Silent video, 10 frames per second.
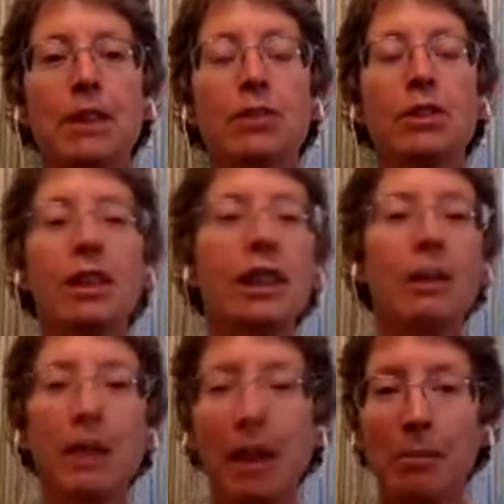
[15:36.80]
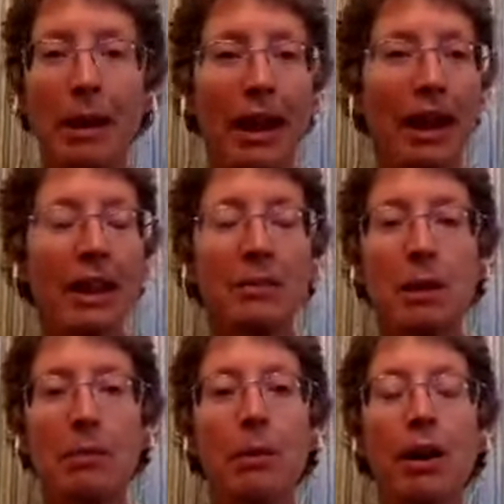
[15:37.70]
so then I would come back and
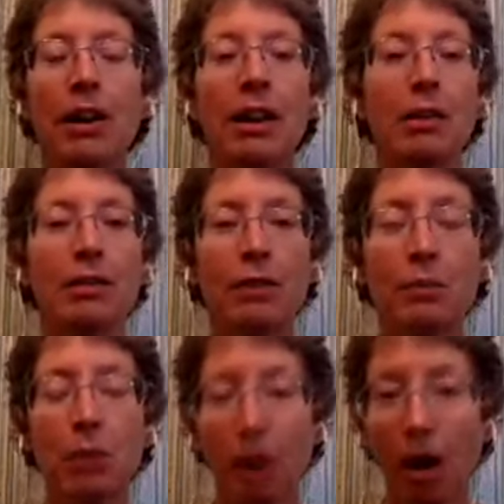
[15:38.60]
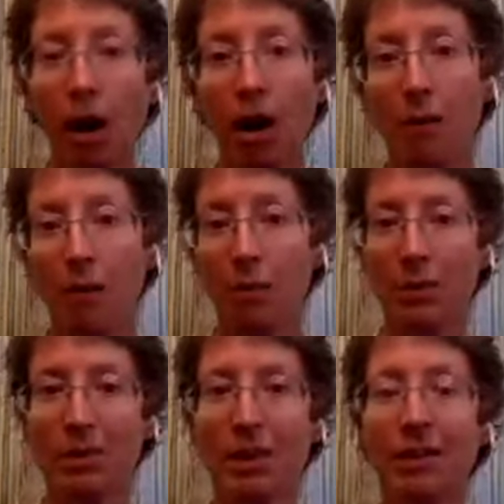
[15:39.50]
my body, I would feel more calm and more
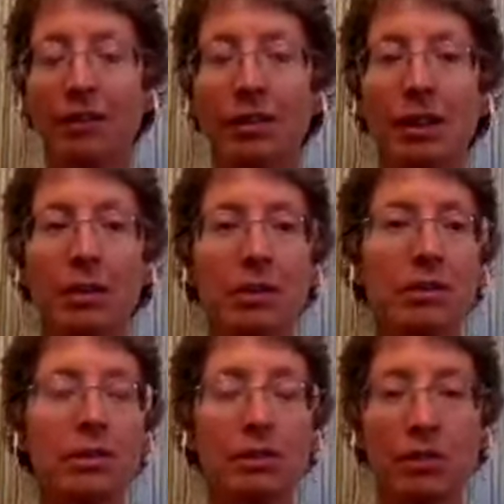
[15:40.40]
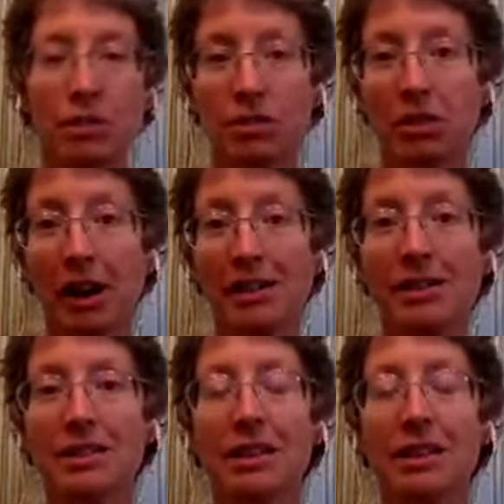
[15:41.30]
settled and I wasn't so distressed.